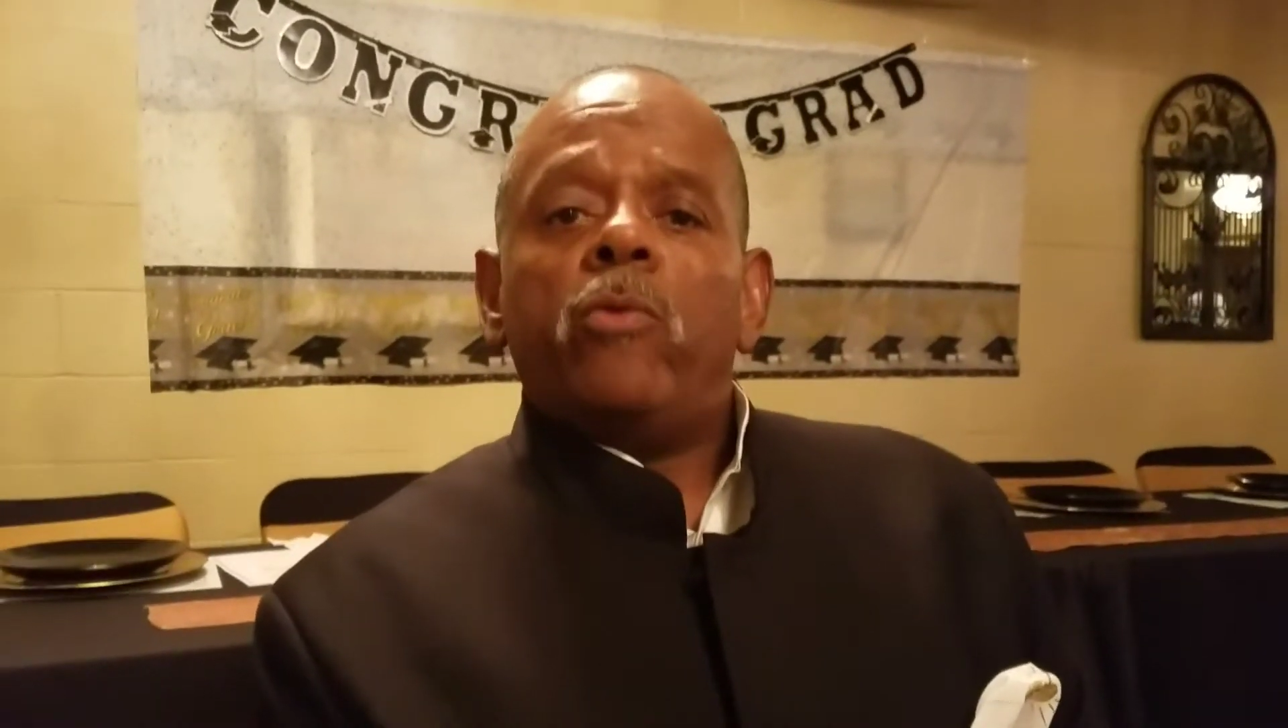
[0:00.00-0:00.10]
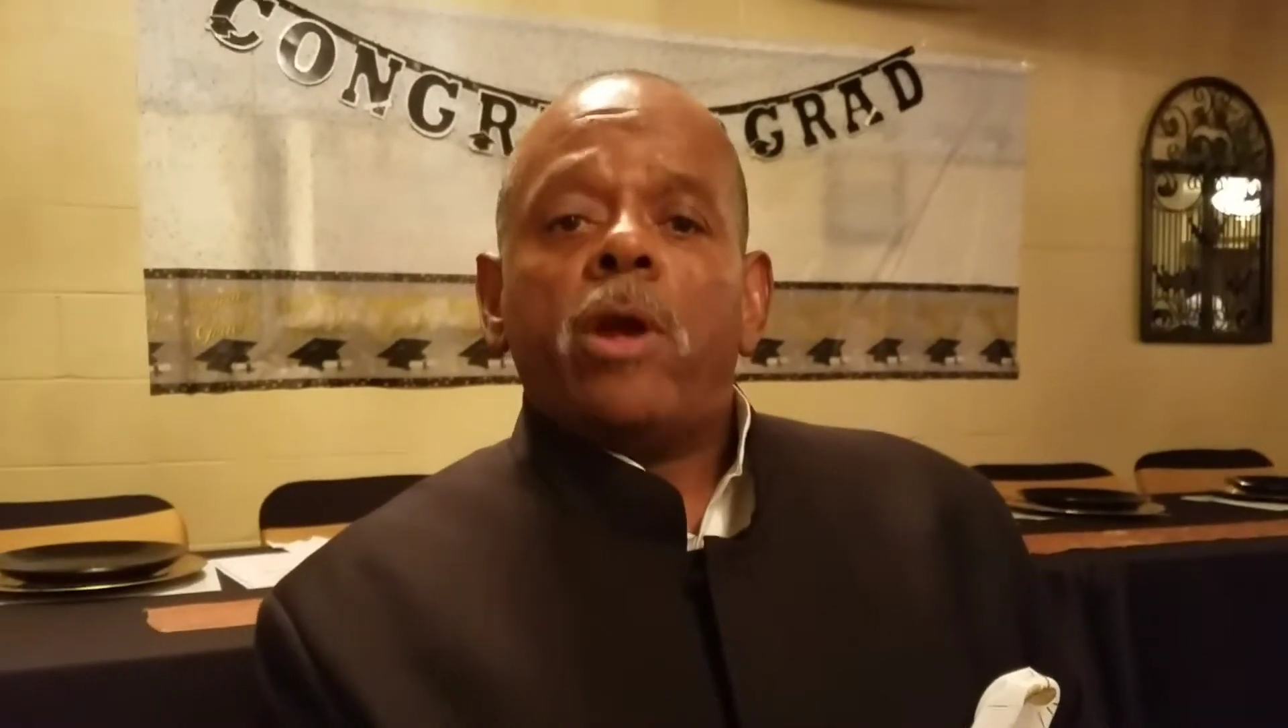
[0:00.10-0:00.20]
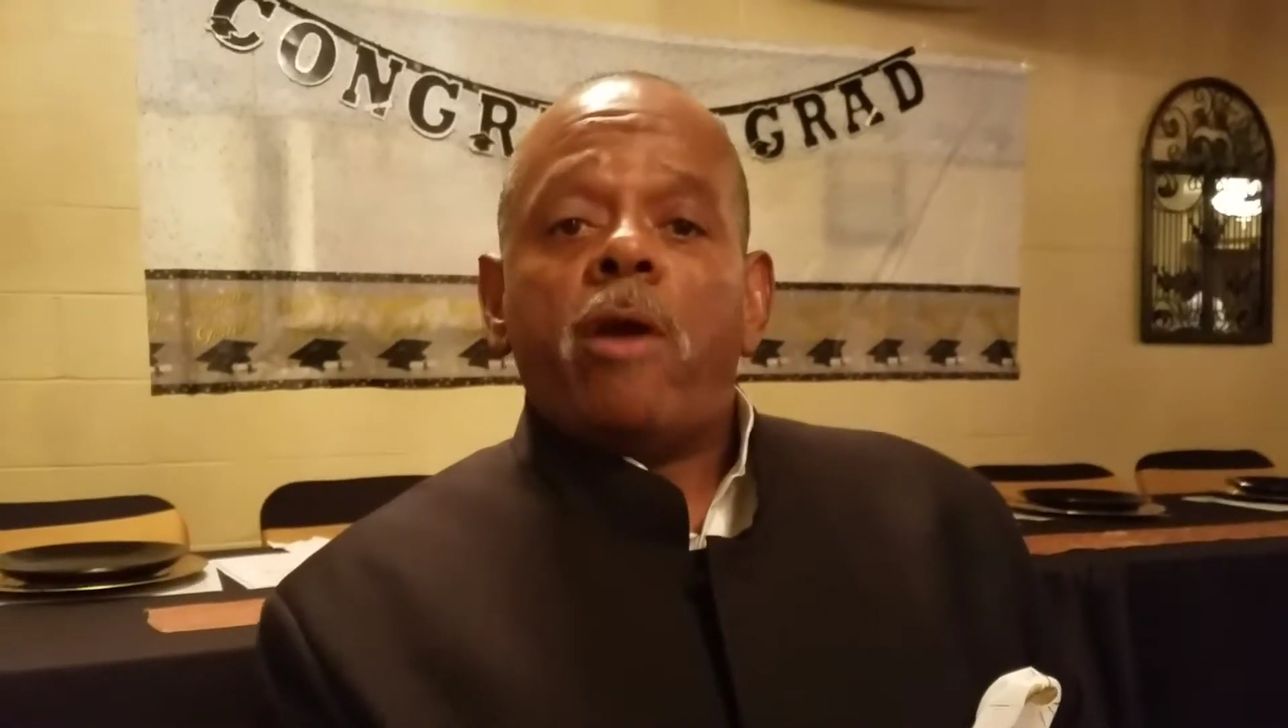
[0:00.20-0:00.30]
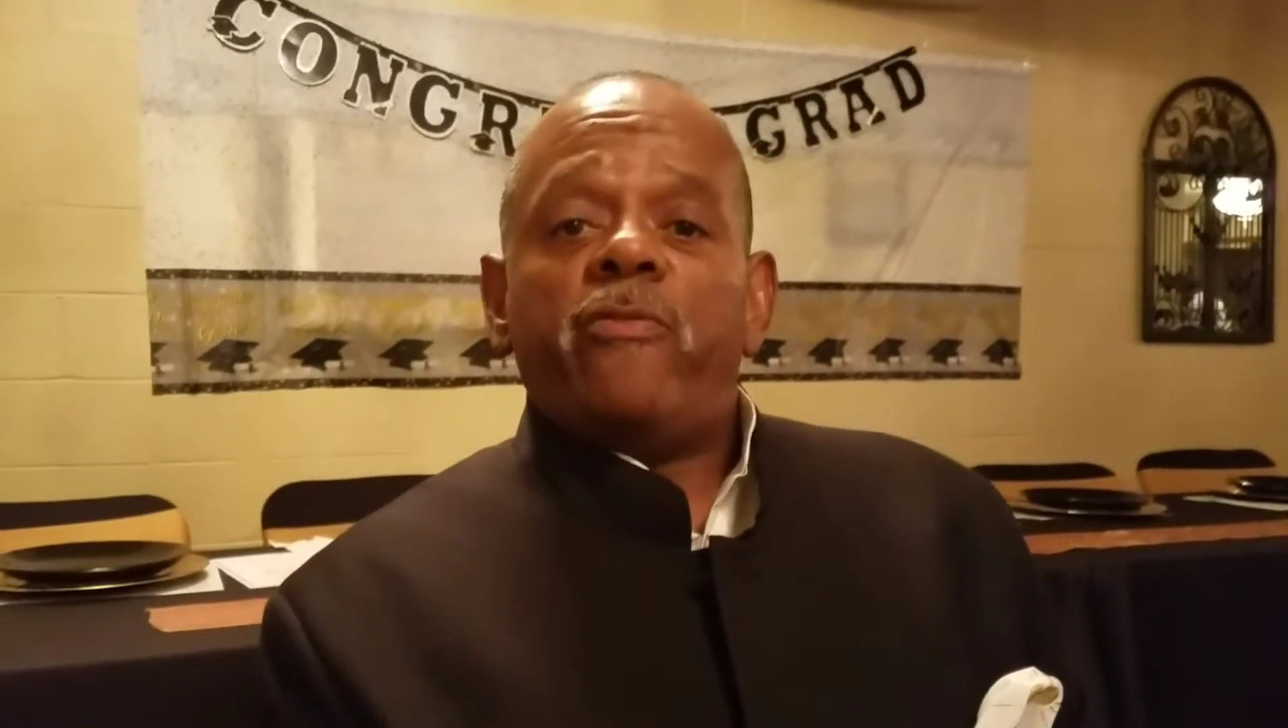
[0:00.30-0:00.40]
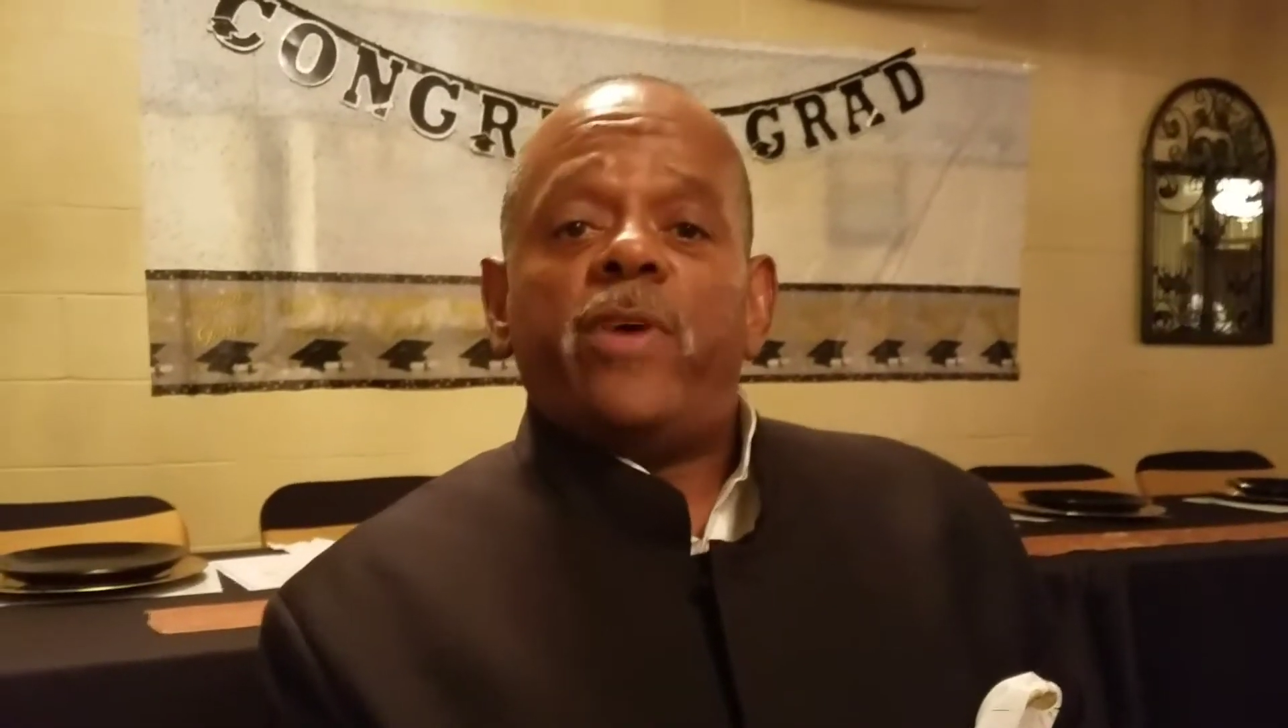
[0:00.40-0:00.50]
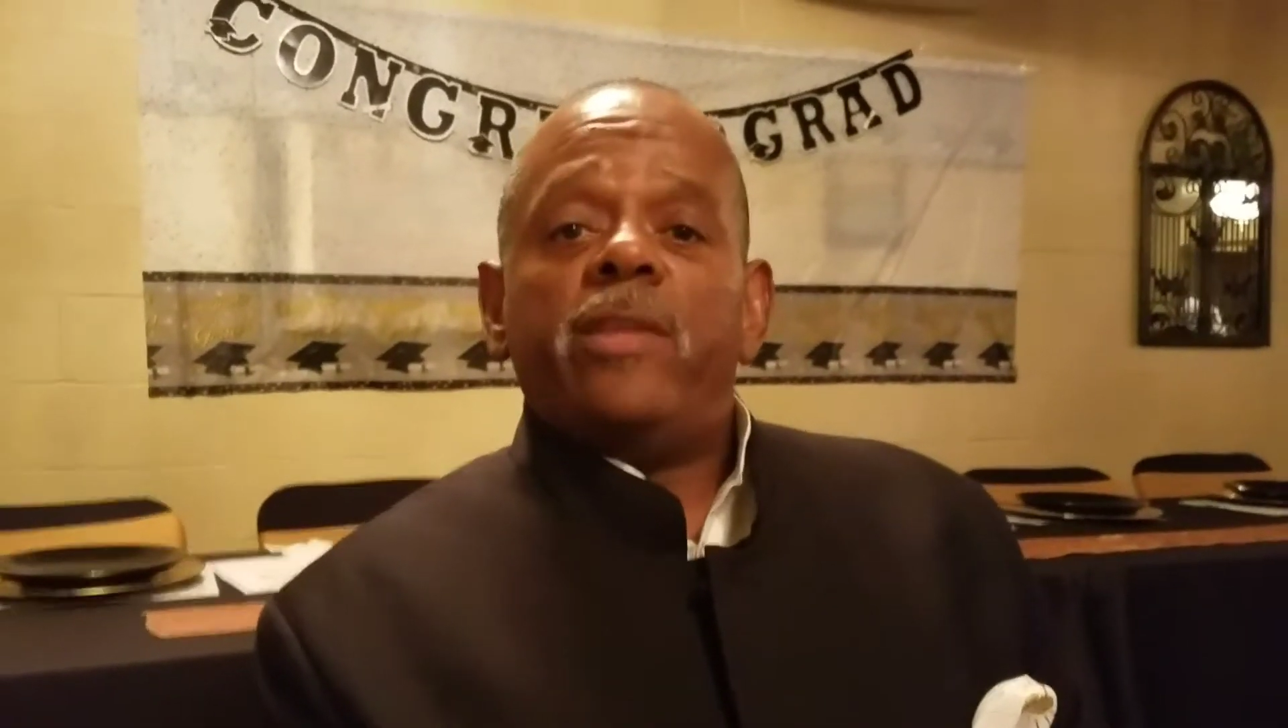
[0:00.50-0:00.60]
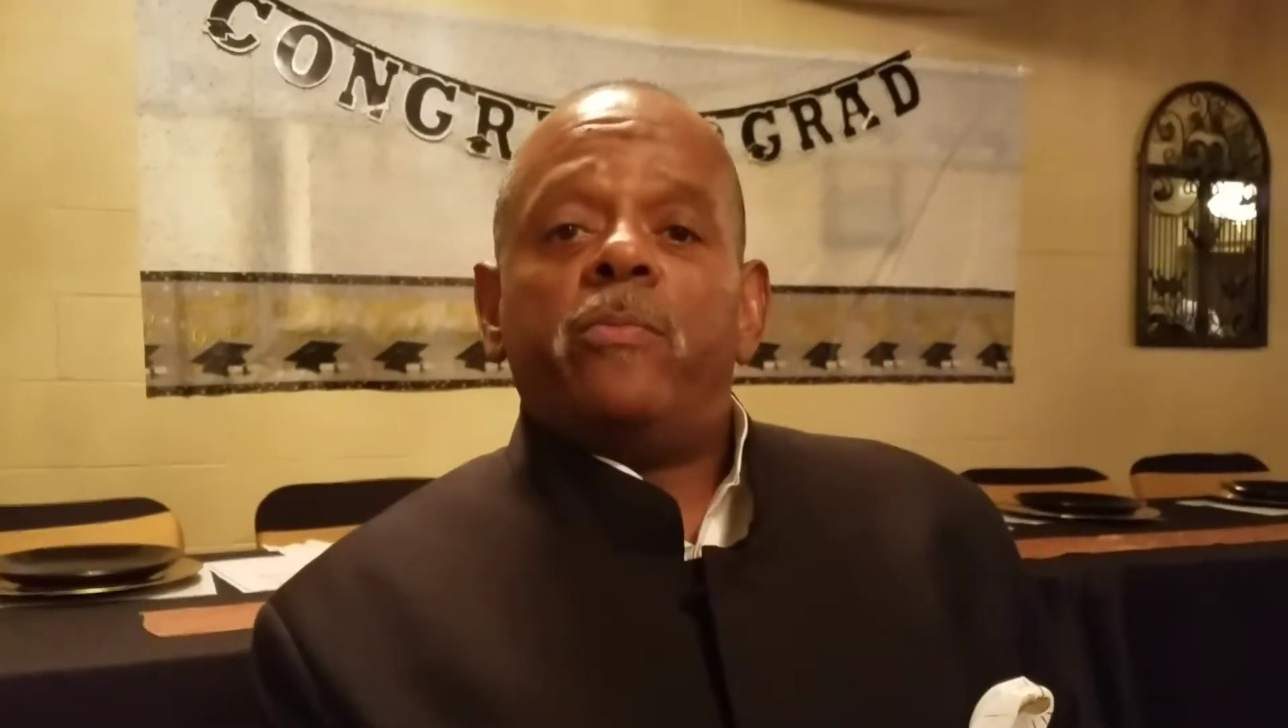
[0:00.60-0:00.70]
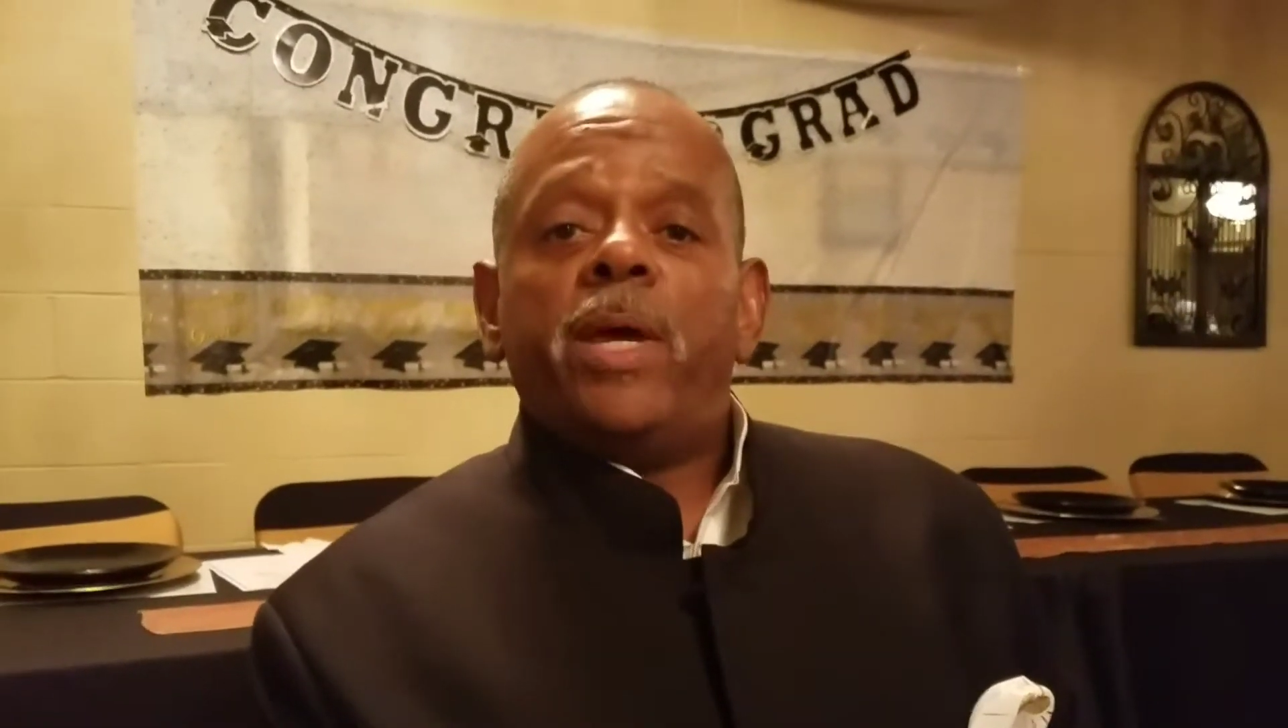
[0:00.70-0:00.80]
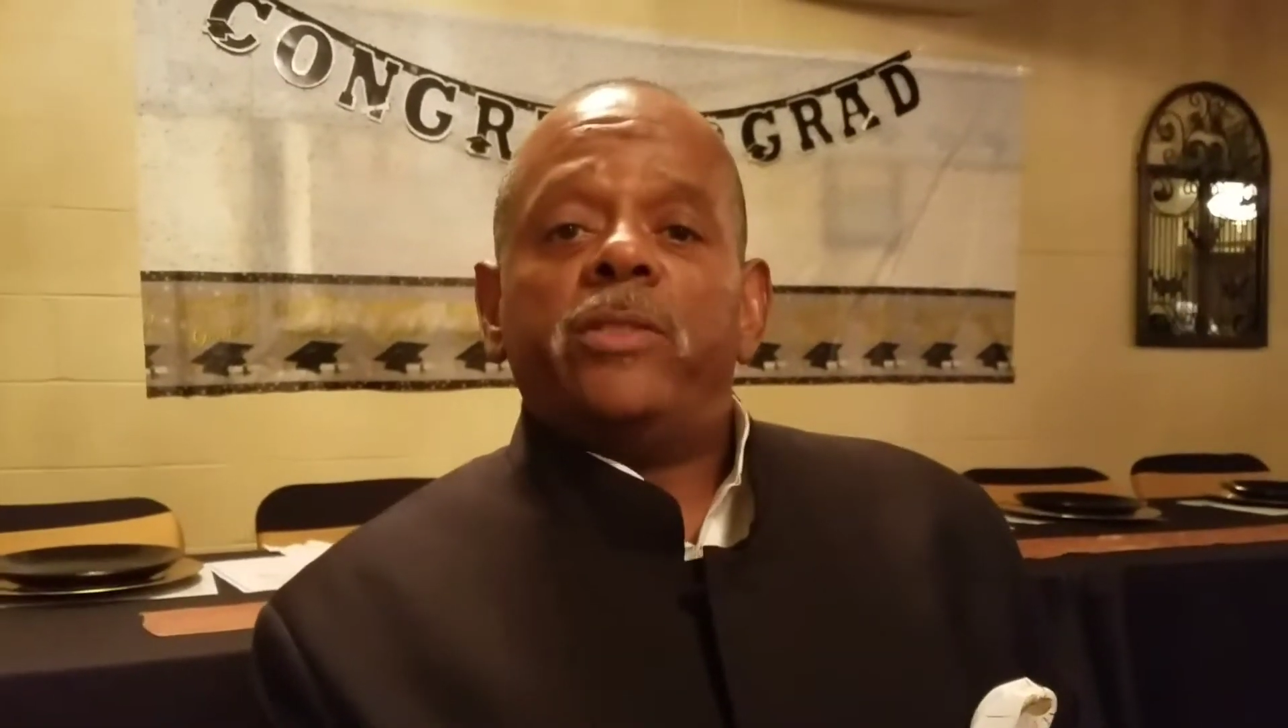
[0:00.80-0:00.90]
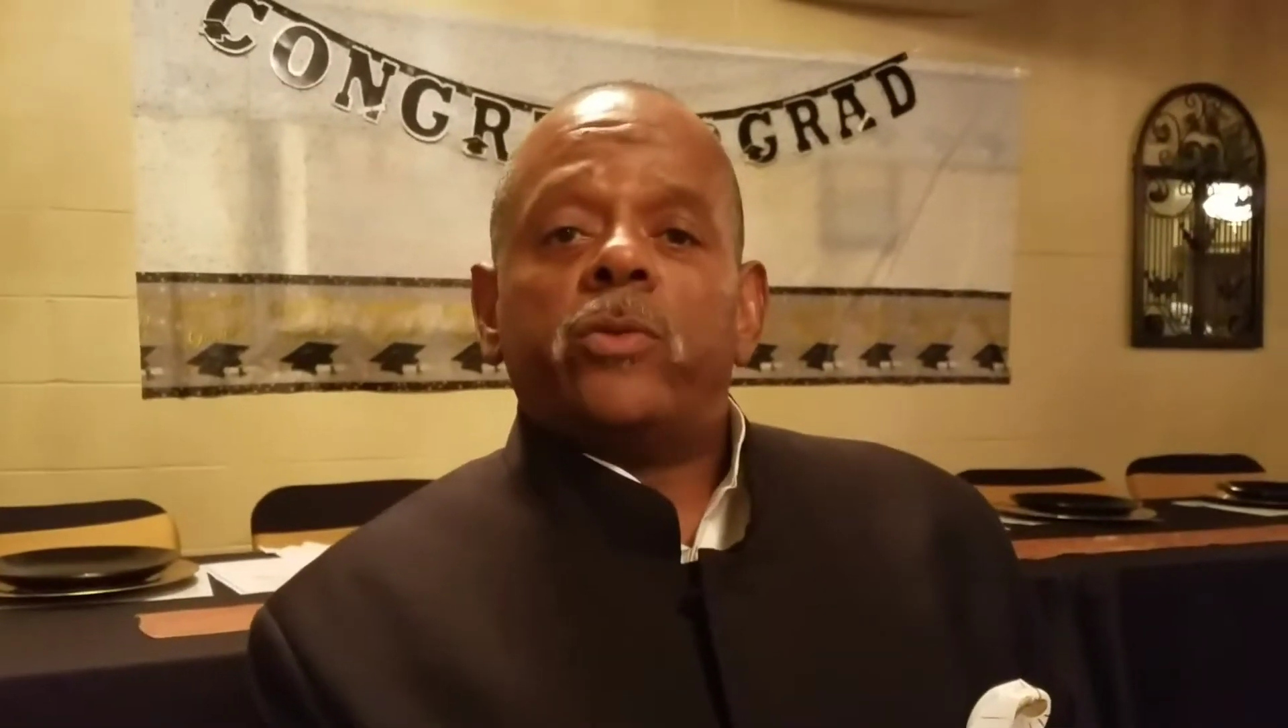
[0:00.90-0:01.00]
We are a
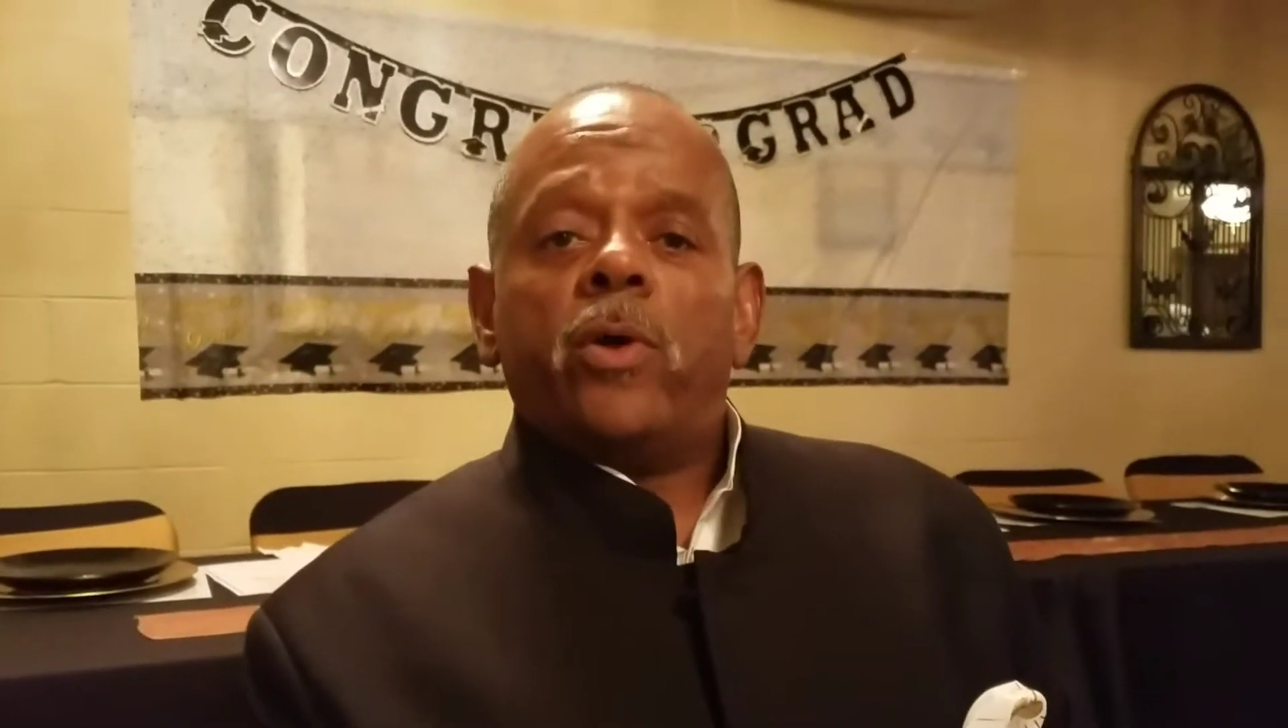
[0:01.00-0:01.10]
faith-based